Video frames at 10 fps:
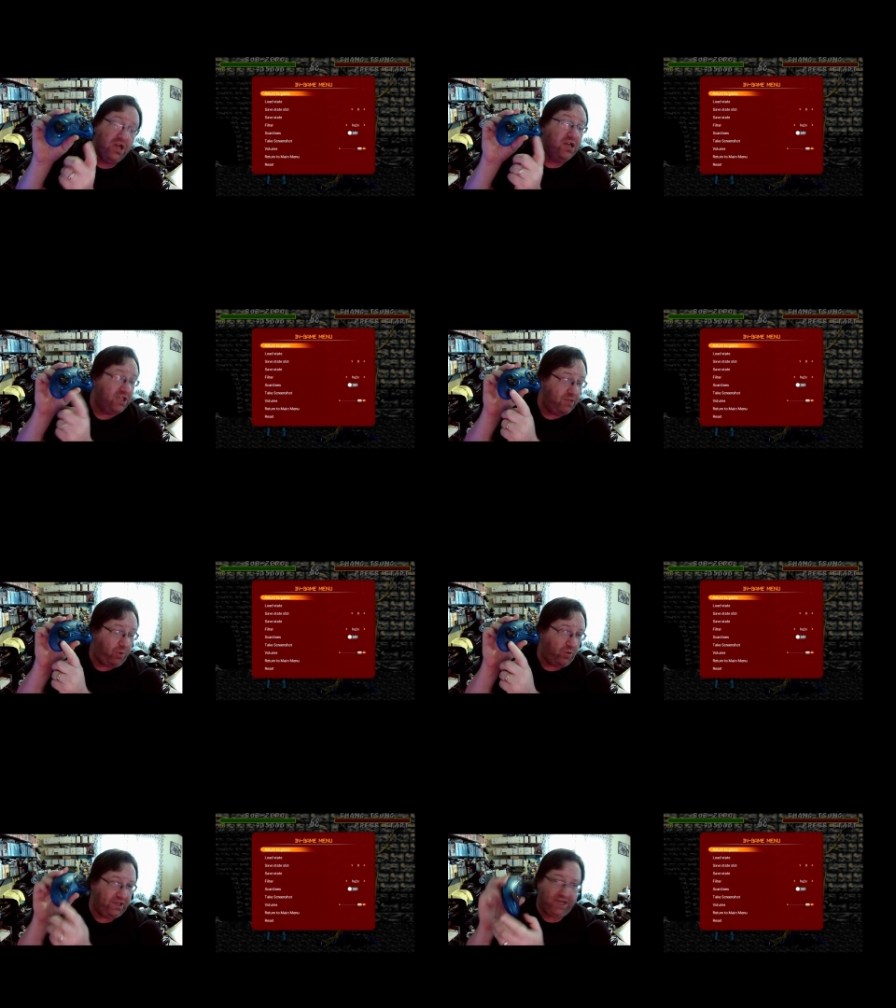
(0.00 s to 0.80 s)
Keep
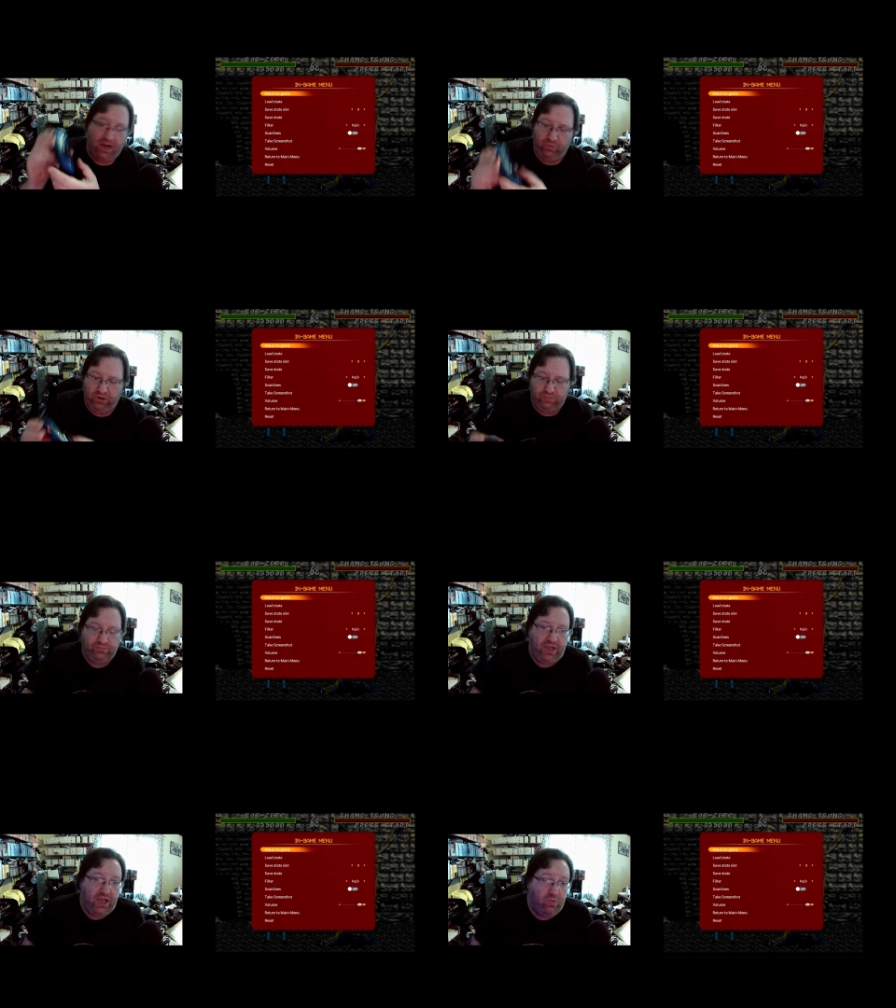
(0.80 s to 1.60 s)
holding down though
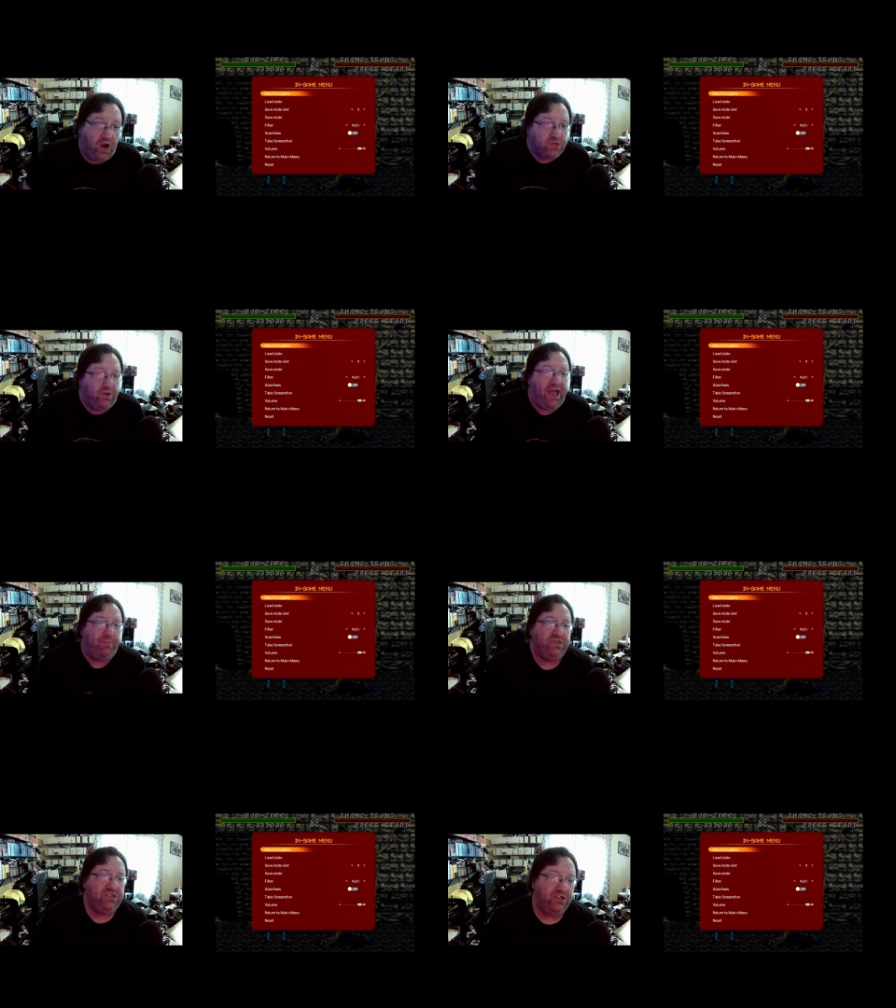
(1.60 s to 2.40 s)
and watch what
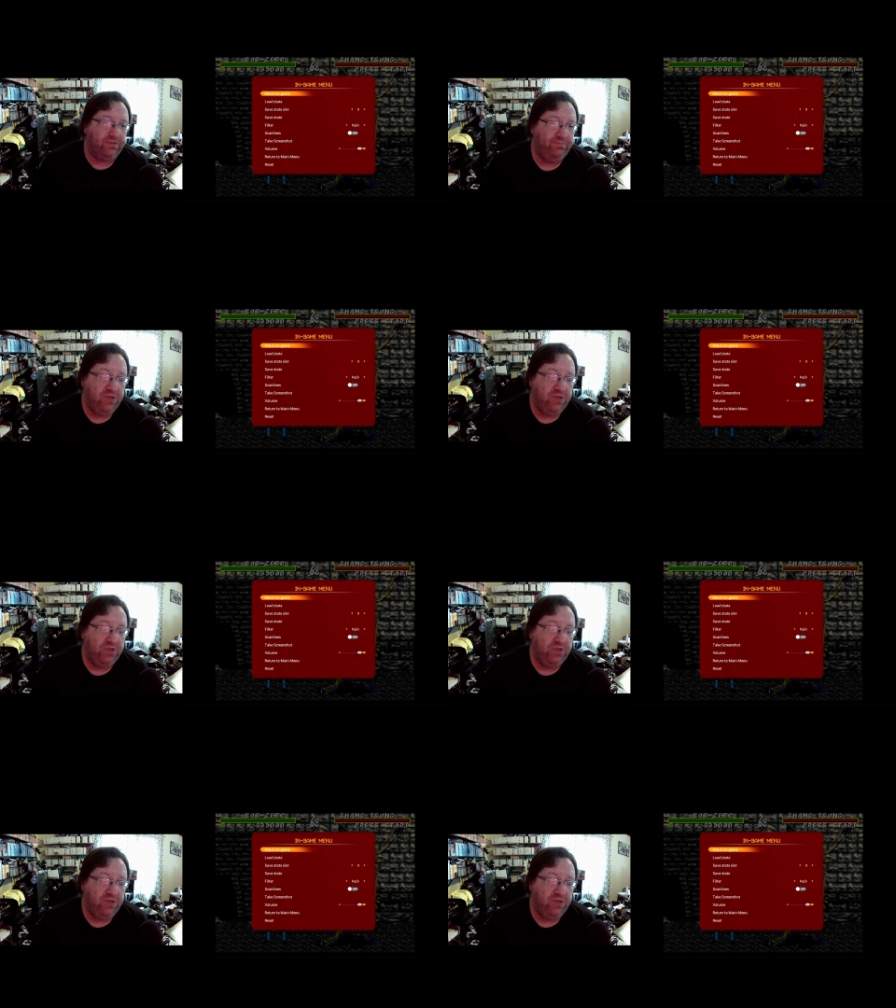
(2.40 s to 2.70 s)
happens here.